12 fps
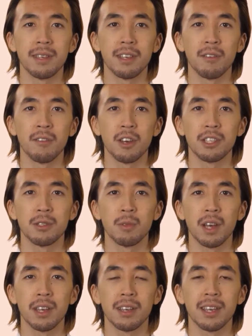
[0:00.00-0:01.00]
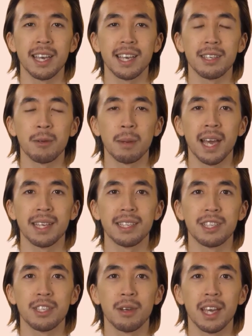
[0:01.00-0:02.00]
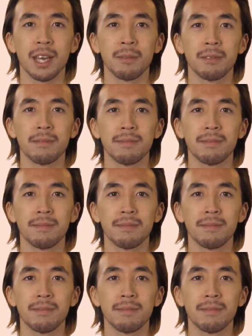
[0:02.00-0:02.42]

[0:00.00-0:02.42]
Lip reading: The first one is the passenger app.